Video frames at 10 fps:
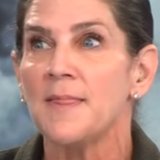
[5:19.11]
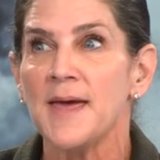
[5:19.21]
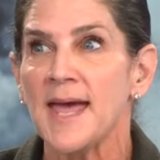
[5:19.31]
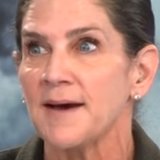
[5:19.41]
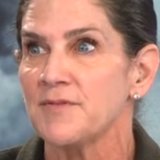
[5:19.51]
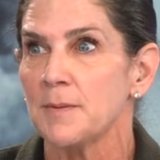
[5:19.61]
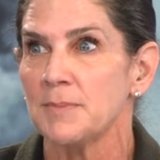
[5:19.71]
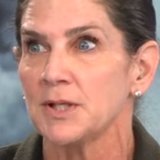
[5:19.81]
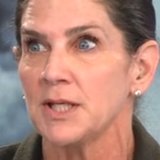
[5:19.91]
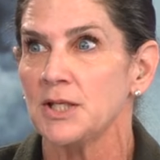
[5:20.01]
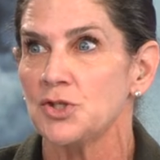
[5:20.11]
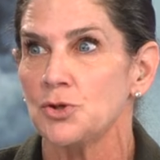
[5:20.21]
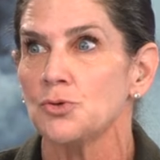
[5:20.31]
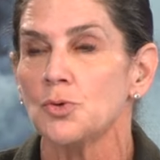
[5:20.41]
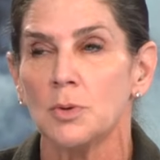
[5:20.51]
They have the ability
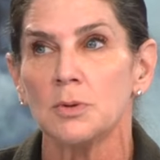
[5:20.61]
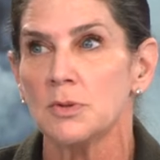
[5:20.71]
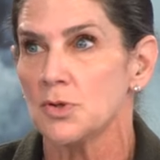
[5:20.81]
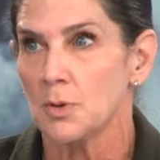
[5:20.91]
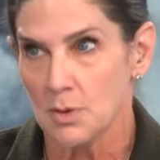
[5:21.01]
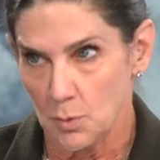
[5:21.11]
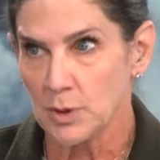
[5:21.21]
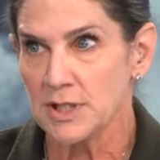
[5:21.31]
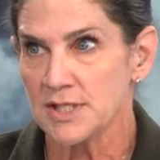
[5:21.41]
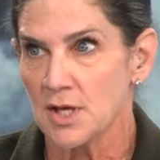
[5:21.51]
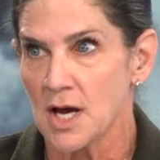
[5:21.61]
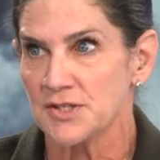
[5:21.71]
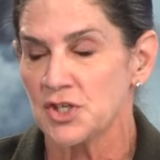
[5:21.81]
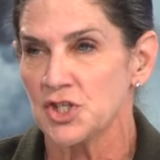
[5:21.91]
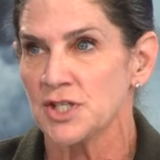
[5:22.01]
to release the
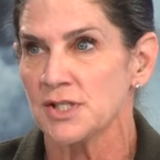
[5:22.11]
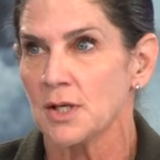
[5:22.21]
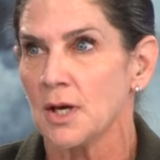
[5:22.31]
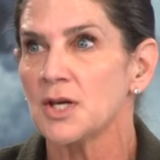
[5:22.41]
hostages,